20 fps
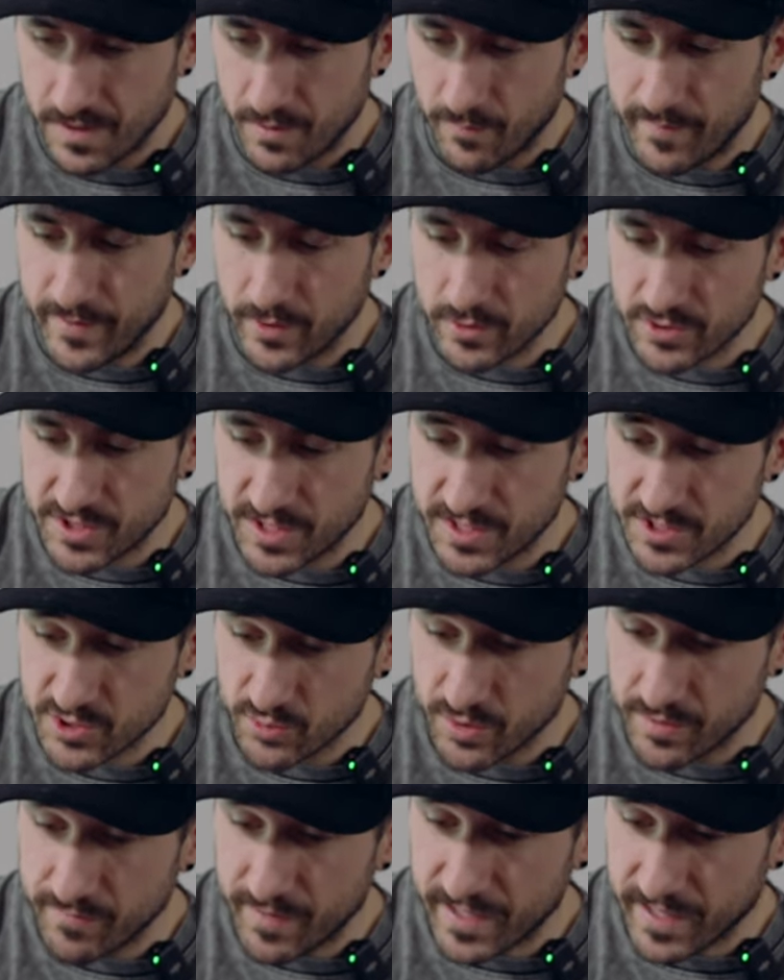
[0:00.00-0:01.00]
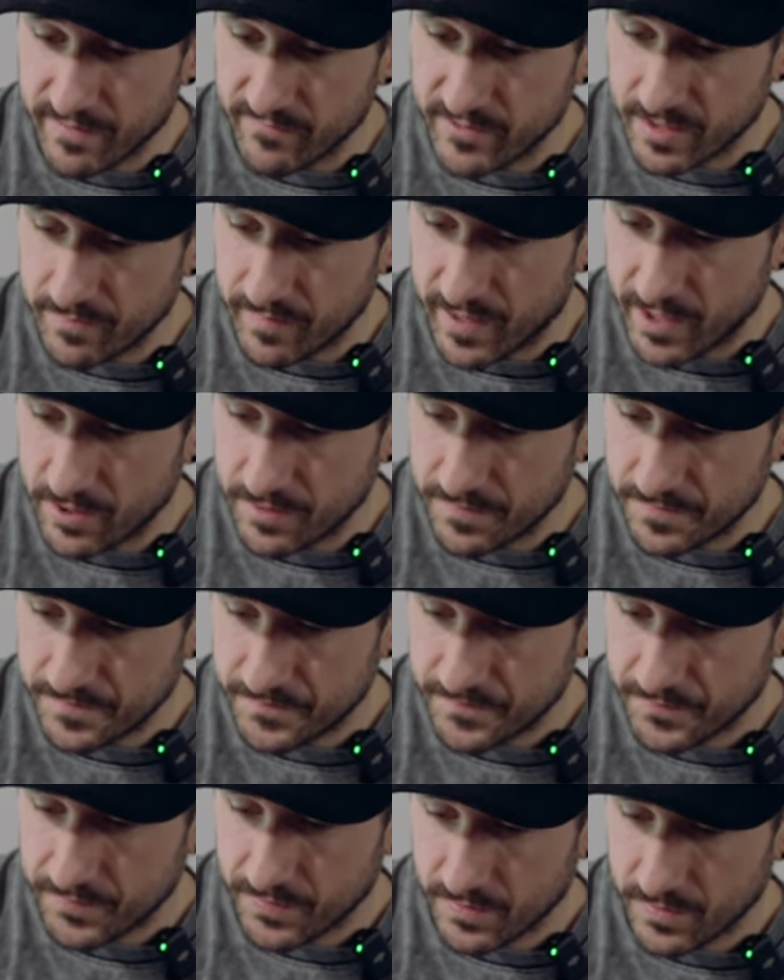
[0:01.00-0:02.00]
Milk does really make everything better.
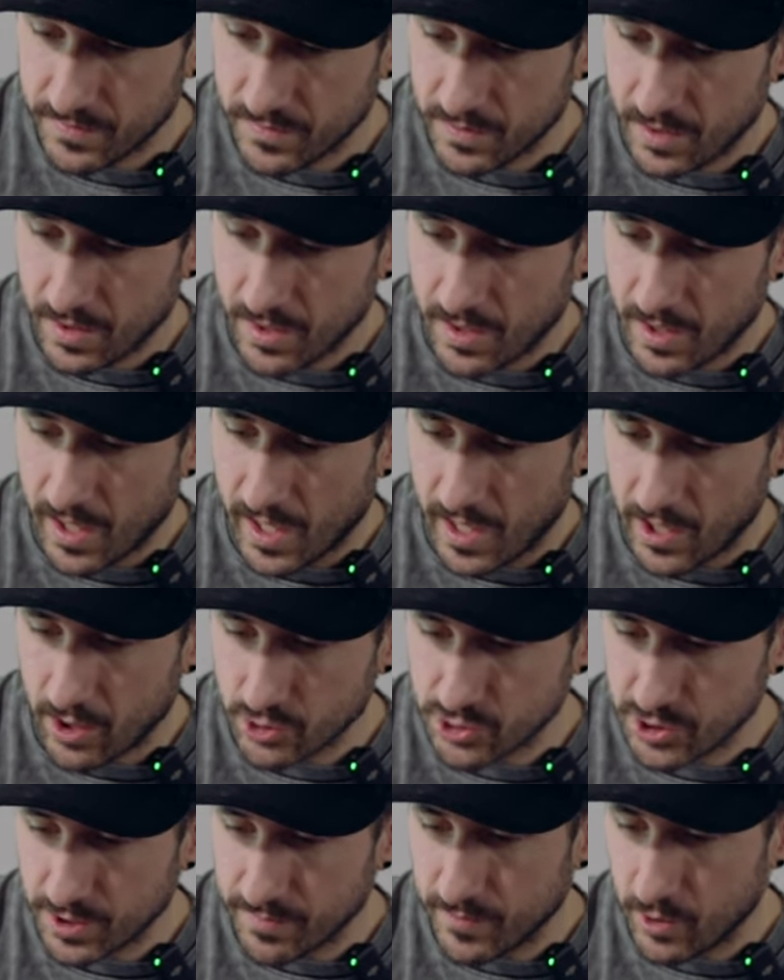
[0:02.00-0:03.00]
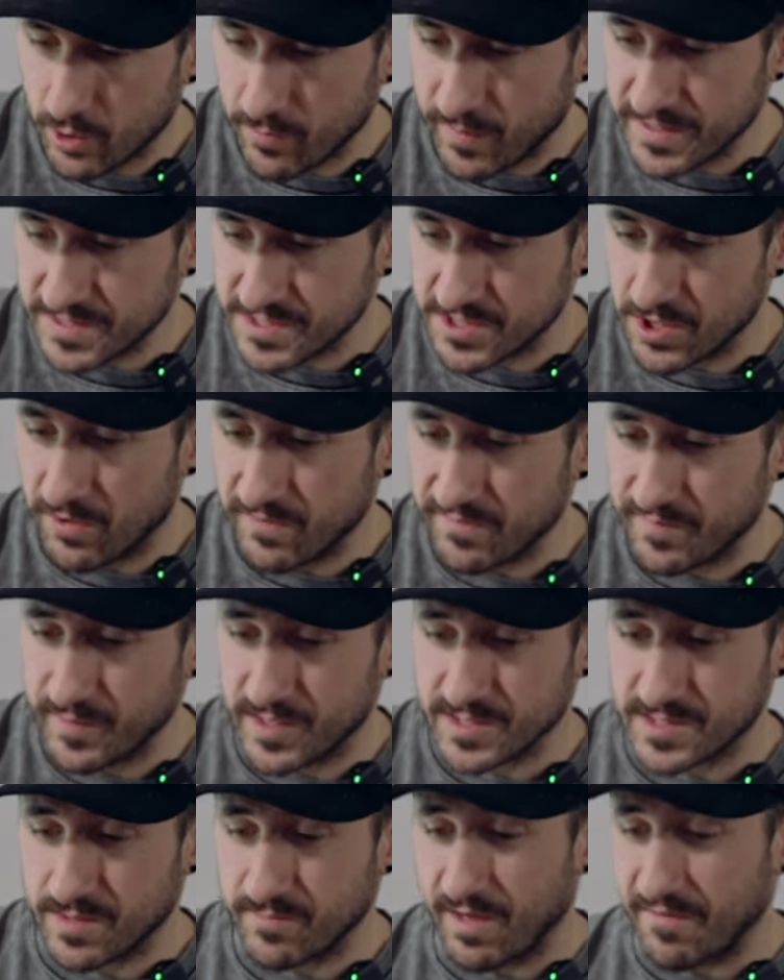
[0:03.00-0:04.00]
I don't drink milk by itself
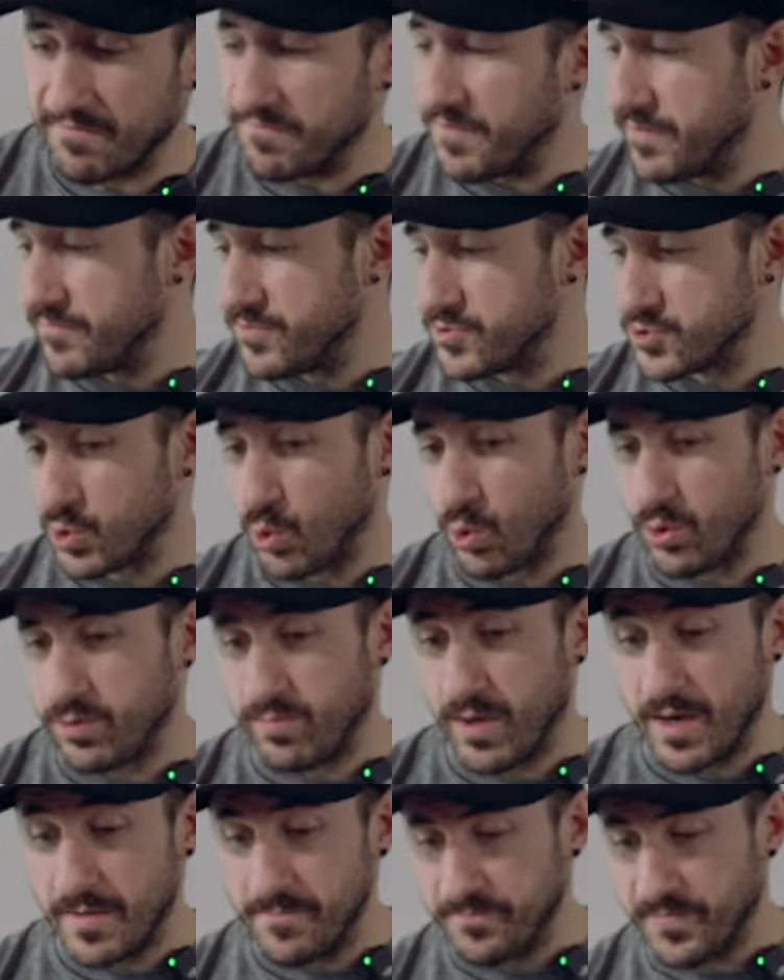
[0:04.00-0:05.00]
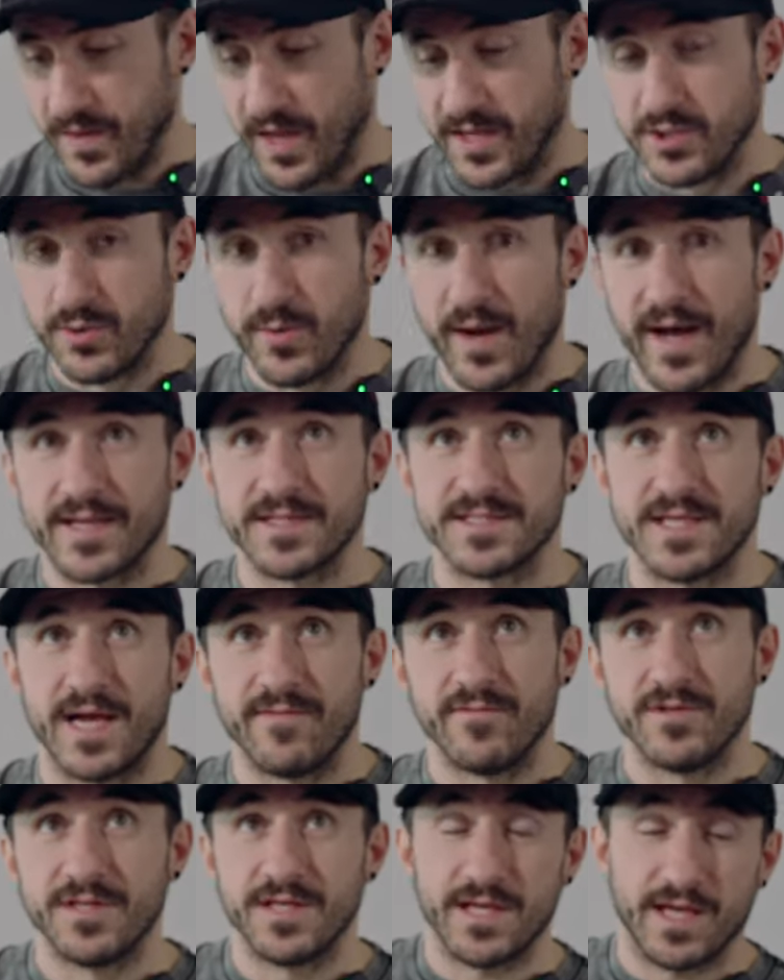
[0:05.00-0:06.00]
because I'm not five years old, but I do add it to
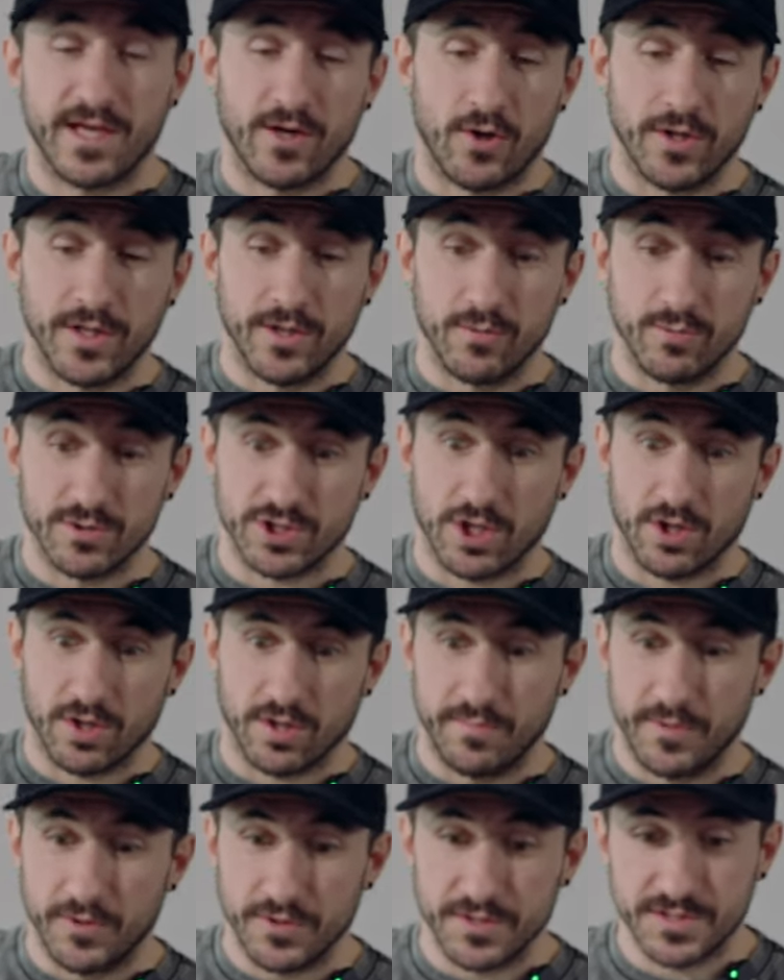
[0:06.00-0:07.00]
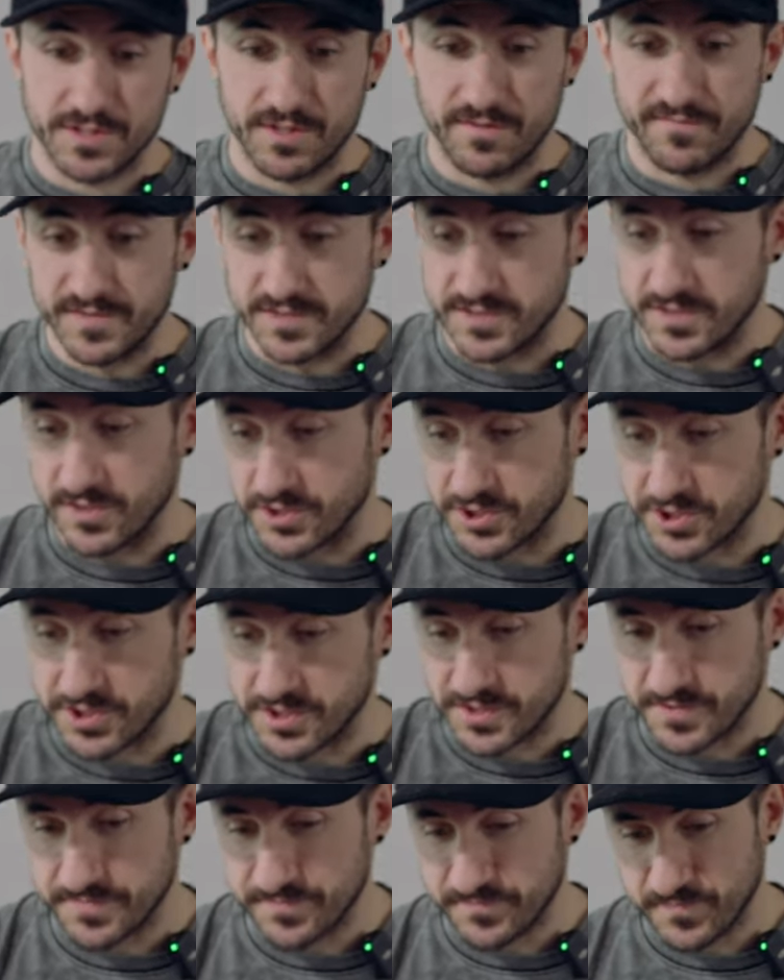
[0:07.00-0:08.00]
everything and I'll eat it with chocolate milk and stuff and it's
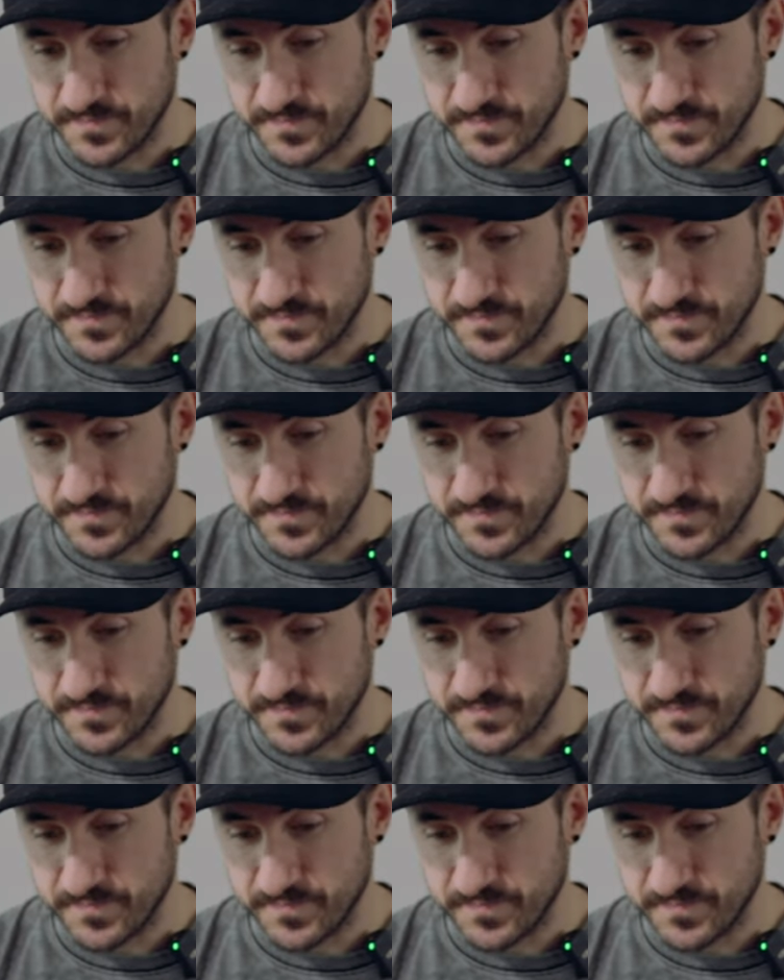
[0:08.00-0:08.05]
delicious.